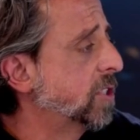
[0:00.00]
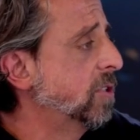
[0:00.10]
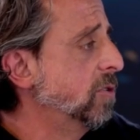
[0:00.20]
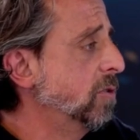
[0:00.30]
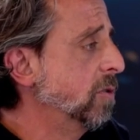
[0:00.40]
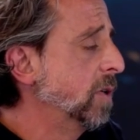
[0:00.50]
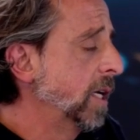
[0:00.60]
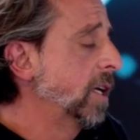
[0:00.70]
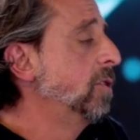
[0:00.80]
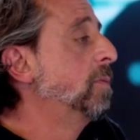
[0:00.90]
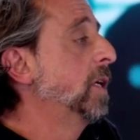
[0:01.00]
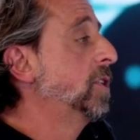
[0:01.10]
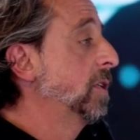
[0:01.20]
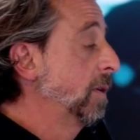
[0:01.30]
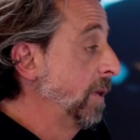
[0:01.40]
a new
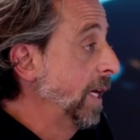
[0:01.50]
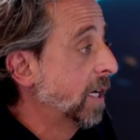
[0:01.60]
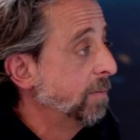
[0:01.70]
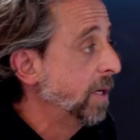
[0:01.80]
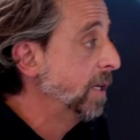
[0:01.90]
patient? When they come in,